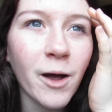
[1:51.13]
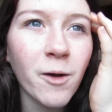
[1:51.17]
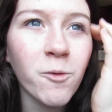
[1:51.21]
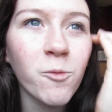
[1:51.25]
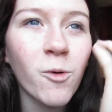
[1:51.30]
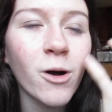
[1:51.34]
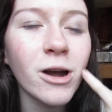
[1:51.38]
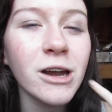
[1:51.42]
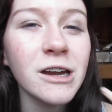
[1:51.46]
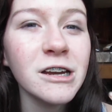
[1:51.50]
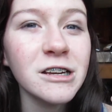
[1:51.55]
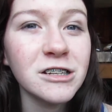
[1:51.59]

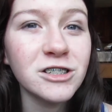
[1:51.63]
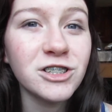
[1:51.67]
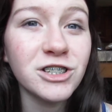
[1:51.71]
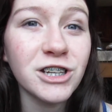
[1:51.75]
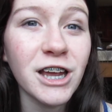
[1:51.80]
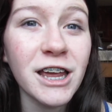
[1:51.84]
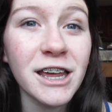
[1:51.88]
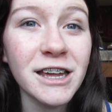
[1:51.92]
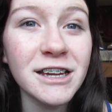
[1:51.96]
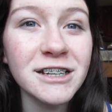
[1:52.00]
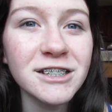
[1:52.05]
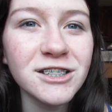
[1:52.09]
wanted a
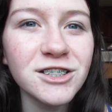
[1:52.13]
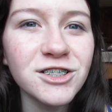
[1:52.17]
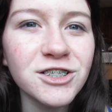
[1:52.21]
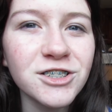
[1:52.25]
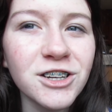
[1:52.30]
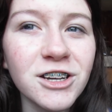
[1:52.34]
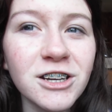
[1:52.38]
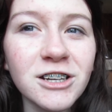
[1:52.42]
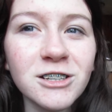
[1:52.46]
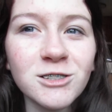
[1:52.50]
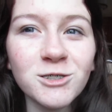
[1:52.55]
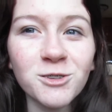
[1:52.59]
change.
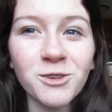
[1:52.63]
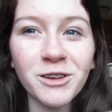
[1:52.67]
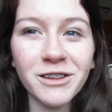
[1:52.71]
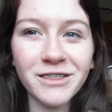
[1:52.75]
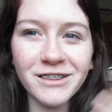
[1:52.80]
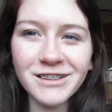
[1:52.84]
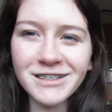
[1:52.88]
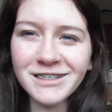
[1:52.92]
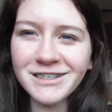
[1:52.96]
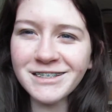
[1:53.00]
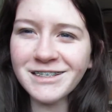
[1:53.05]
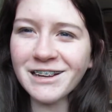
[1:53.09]
So like,
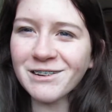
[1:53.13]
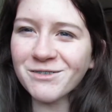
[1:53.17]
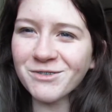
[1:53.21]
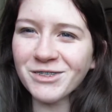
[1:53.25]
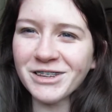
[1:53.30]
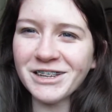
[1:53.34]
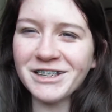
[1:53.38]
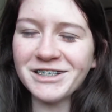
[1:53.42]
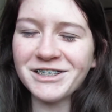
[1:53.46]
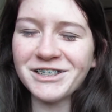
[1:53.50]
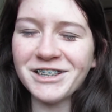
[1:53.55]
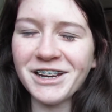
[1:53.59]
this is
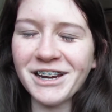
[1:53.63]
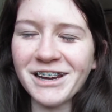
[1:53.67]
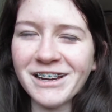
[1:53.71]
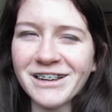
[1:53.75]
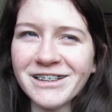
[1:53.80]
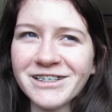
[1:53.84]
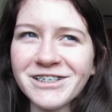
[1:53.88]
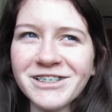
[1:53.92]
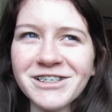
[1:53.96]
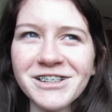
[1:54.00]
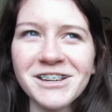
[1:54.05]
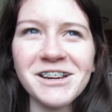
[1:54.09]
definitely a
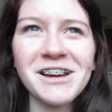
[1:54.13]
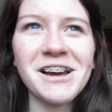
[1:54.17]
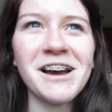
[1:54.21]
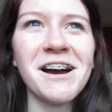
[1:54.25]
change.